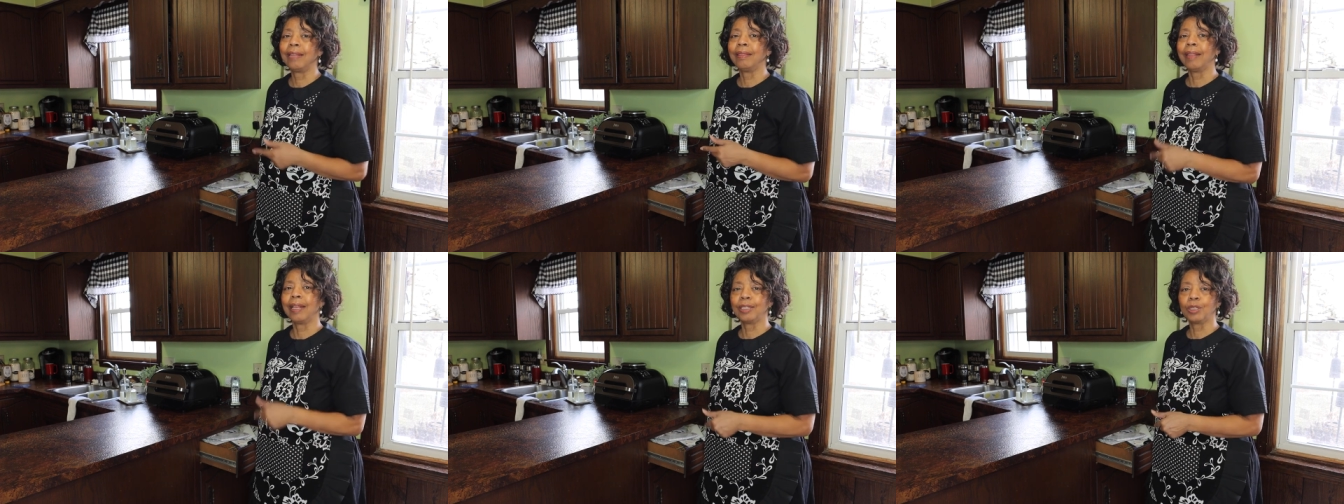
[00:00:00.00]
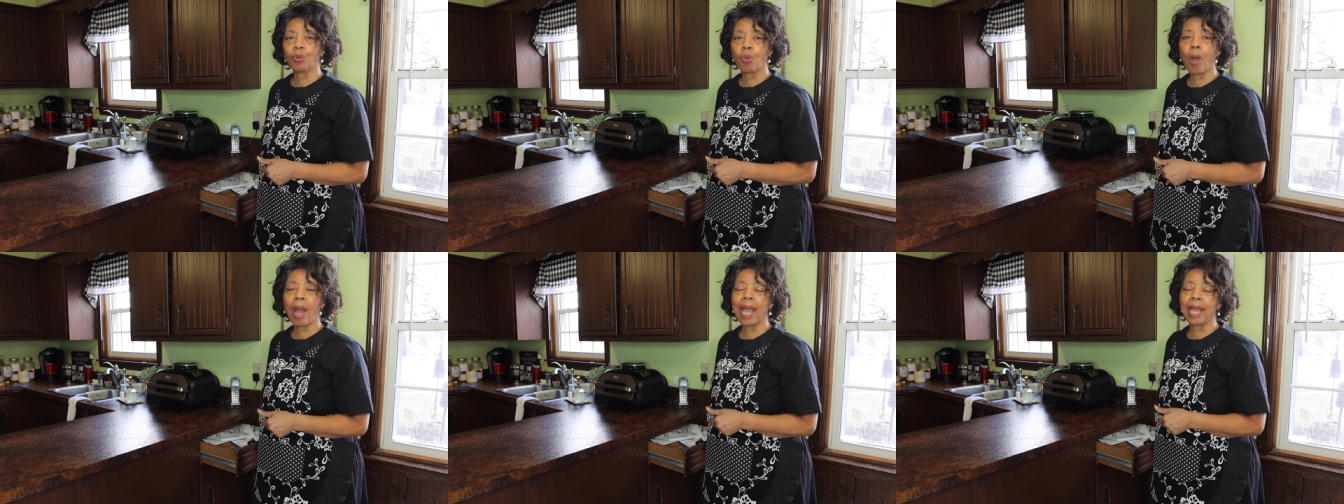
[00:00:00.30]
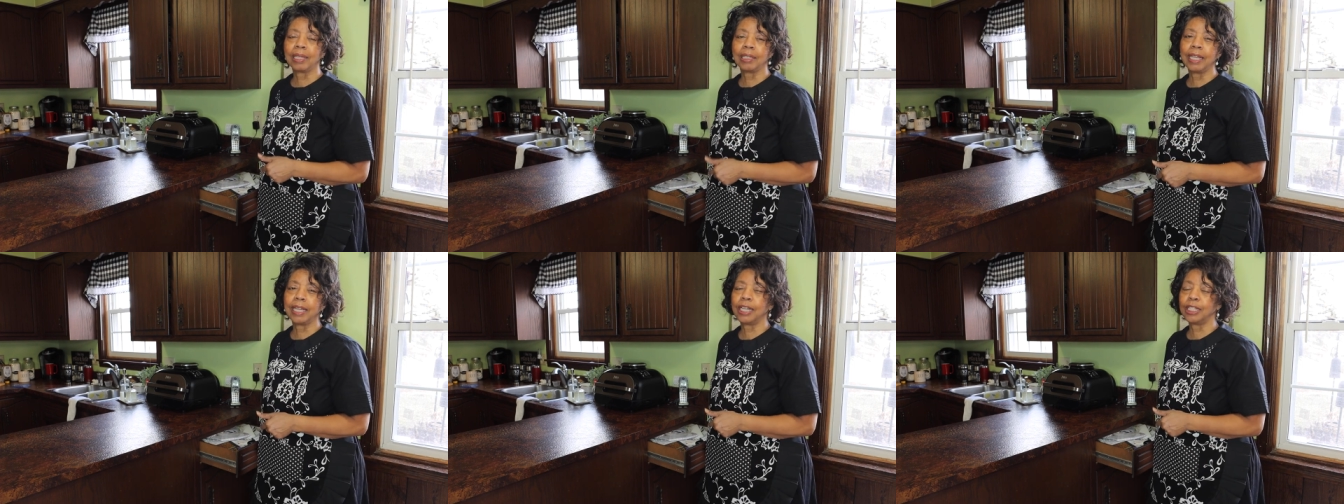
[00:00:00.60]
and that's why
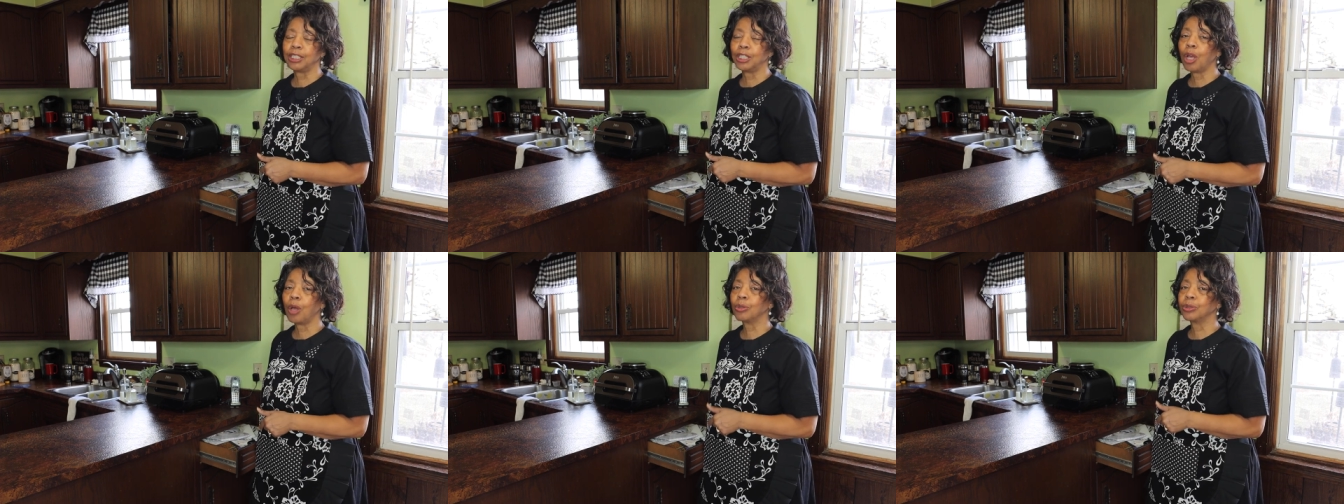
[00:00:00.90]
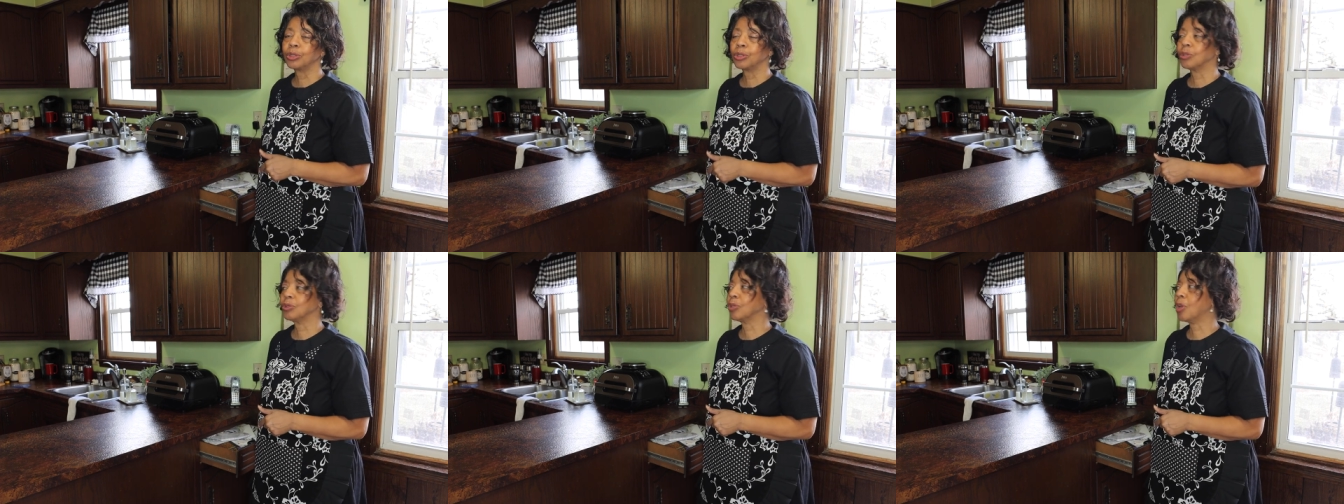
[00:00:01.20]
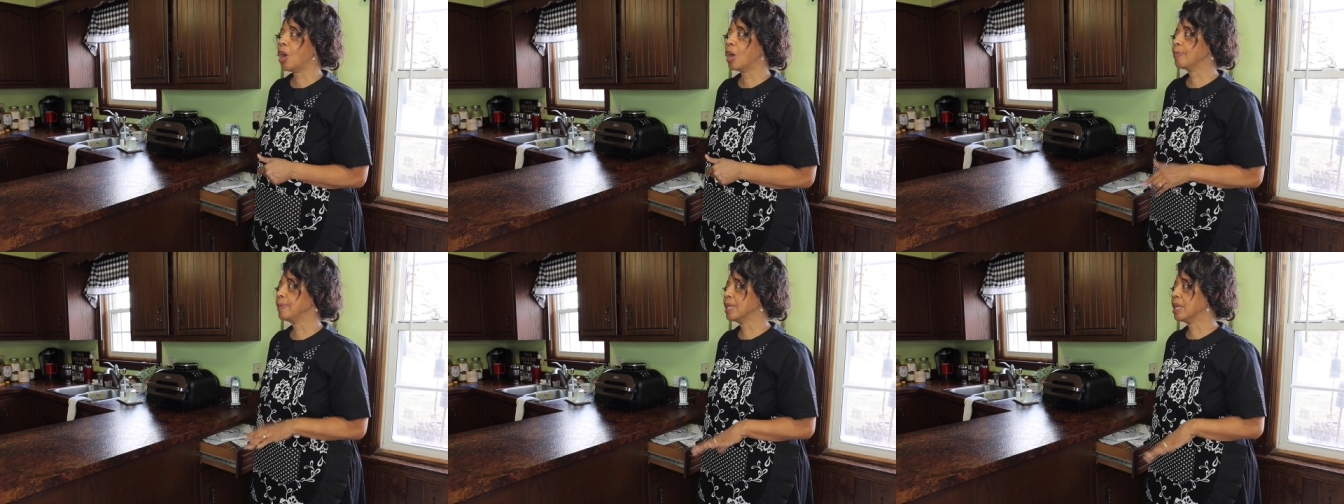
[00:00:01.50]
I let it go so
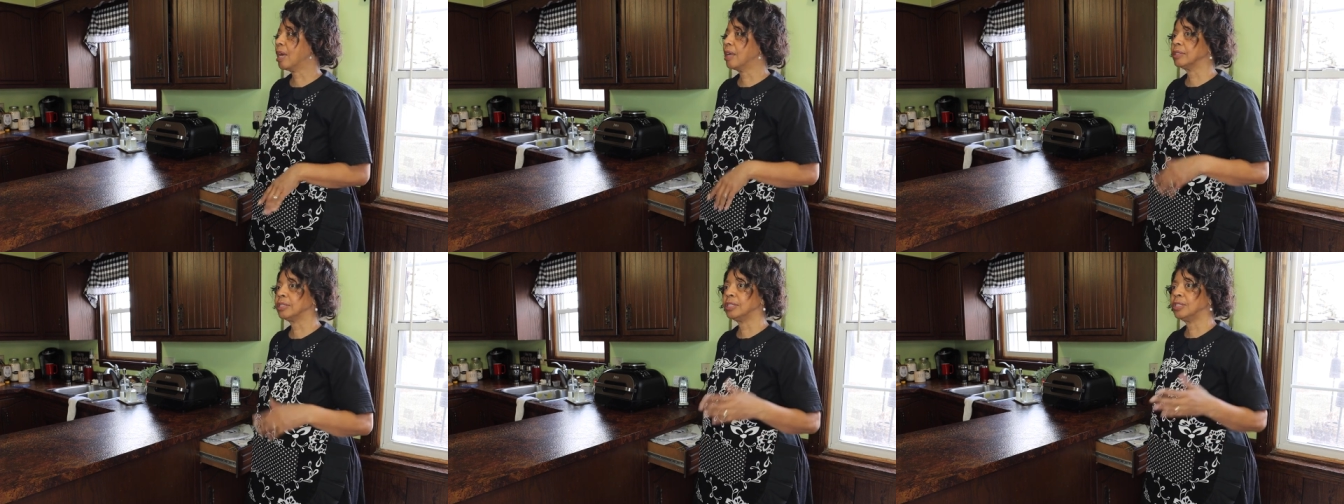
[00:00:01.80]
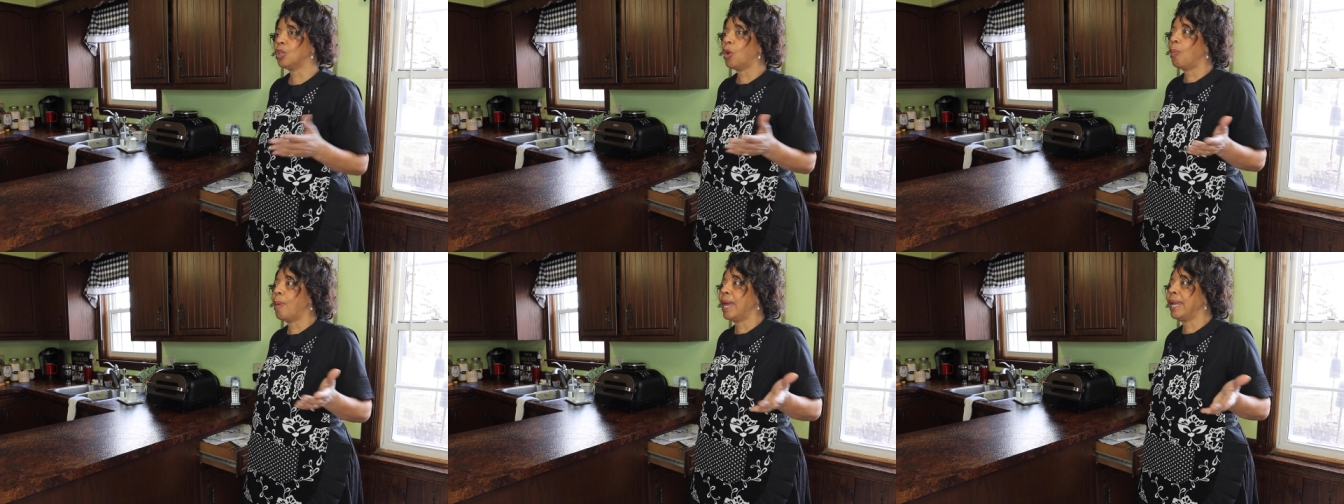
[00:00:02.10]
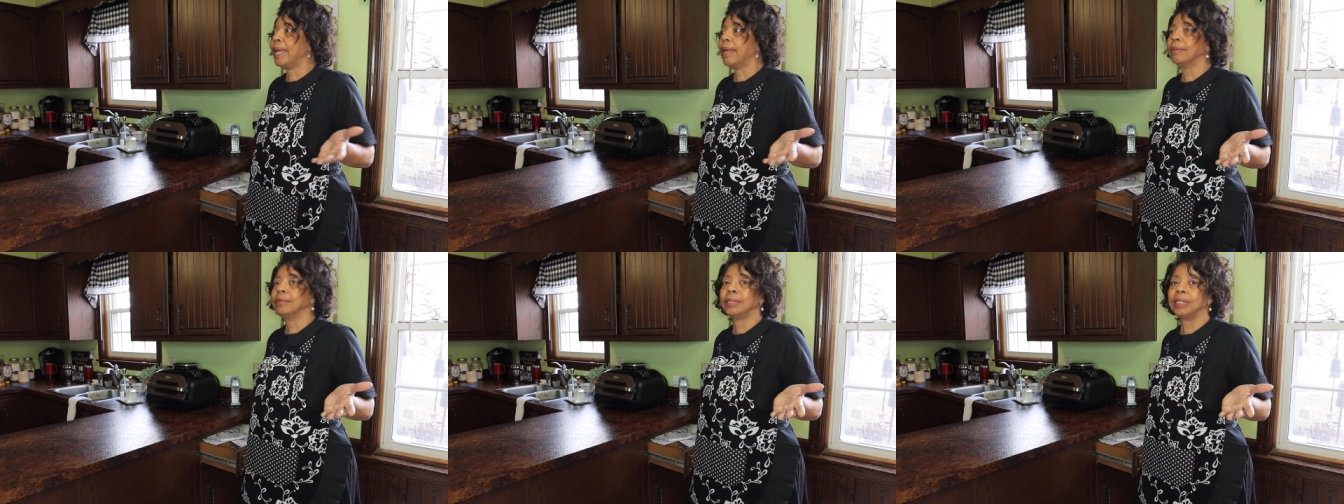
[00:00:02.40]
long, because
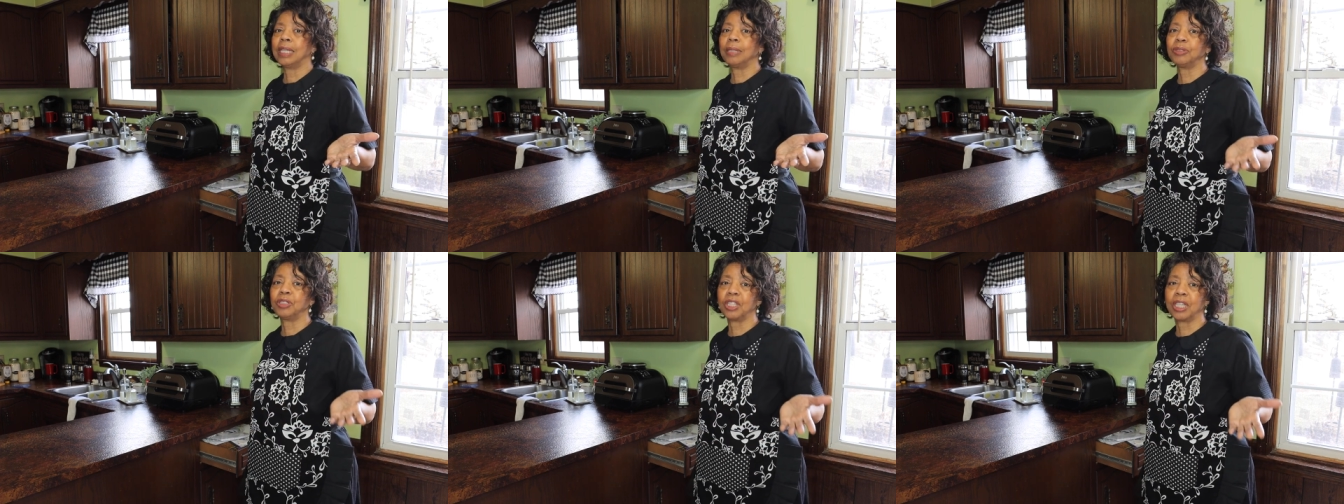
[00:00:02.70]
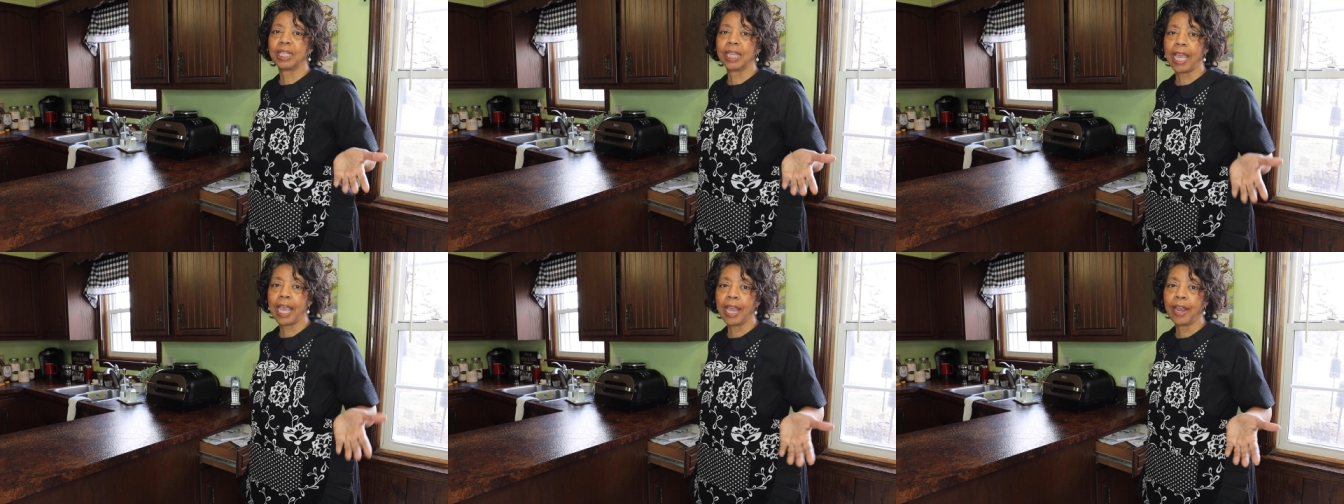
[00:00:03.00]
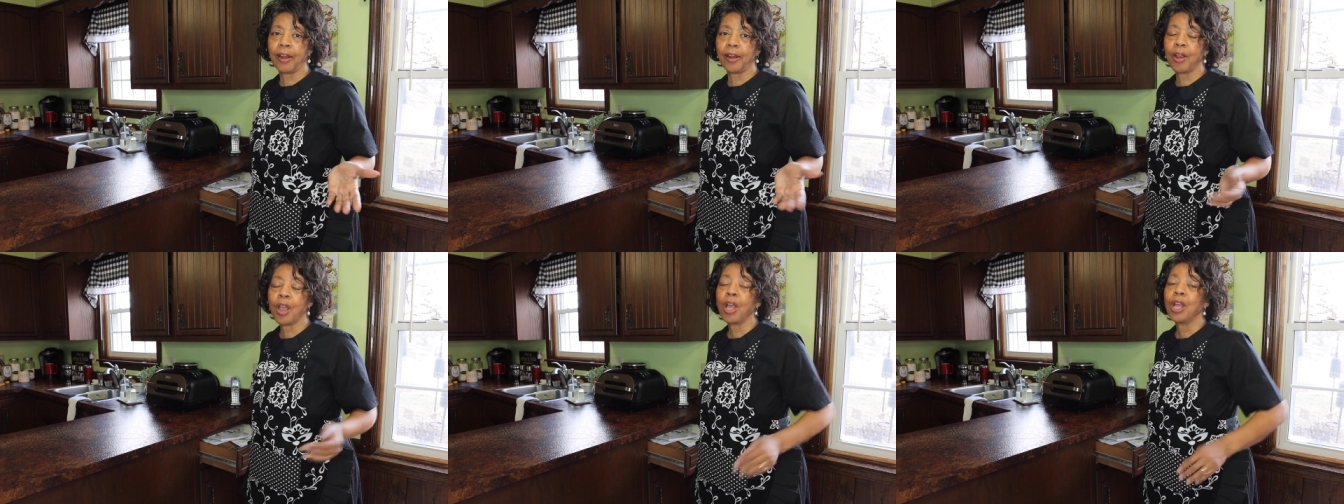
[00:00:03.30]
nobody else seems to
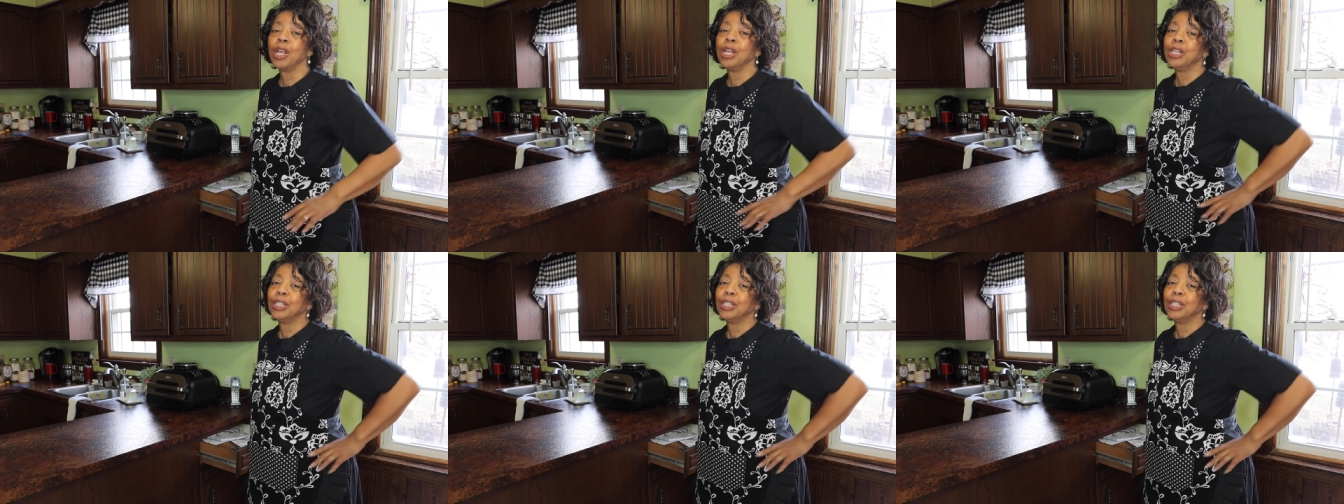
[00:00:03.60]
care.